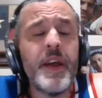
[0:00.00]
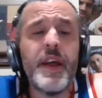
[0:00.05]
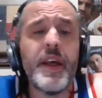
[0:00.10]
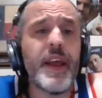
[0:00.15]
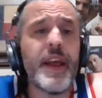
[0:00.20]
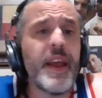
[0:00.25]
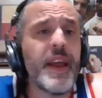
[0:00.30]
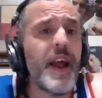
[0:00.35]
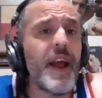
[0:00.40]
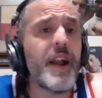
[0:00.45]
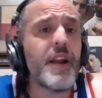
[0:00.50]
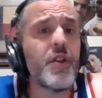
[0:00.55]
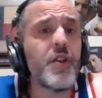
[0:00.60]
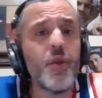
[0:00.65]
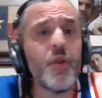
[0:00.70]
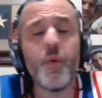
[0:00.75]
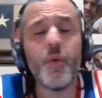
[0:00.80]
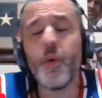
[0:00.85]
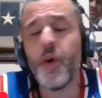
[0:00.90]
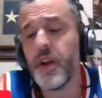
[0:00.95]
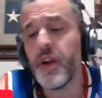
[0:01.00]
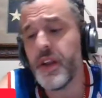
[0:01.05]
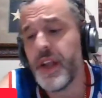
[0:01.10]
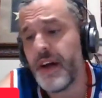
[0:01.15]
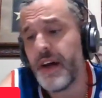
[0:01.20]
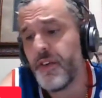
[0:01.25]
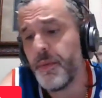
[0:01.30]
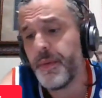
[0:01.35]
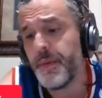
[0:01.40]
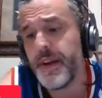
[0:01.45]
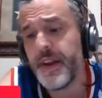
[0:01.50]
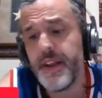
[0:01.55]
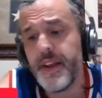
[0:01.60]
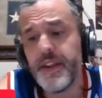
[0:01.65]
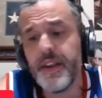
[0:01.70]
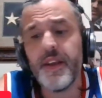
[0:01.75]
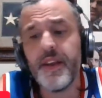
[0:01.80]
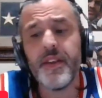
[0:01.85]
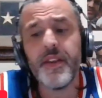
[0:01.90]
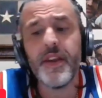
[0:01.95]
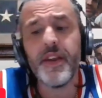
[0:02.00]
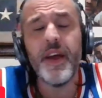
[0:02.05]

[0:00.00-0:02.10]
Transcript: He can get to the world level, but his, his